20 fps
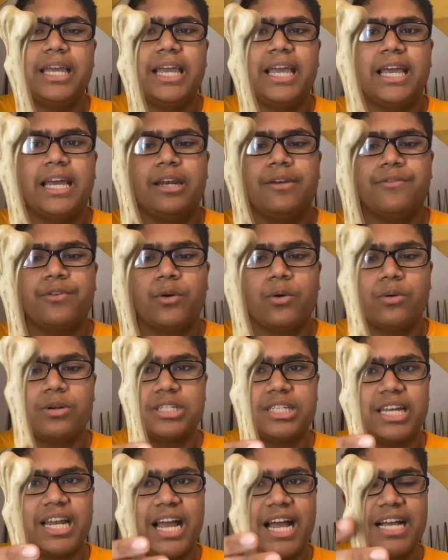And of
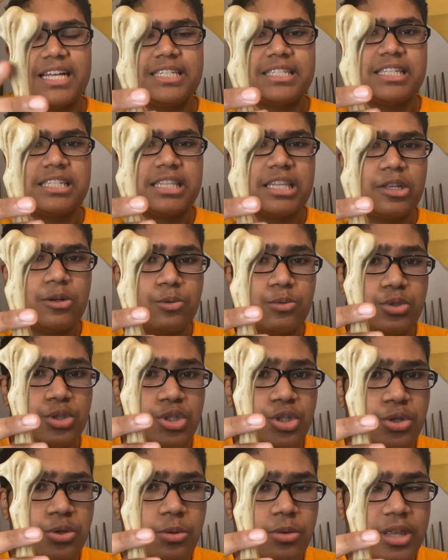course, it has this little
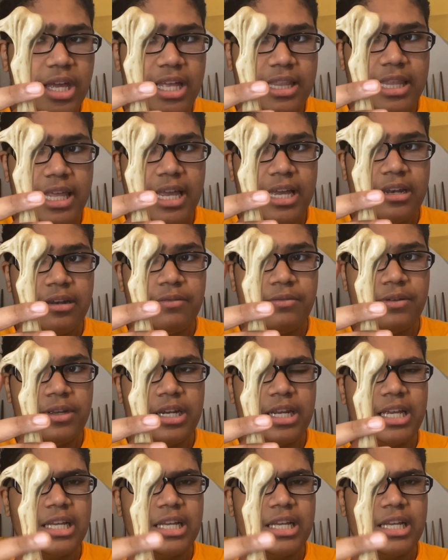tooth at the end of it.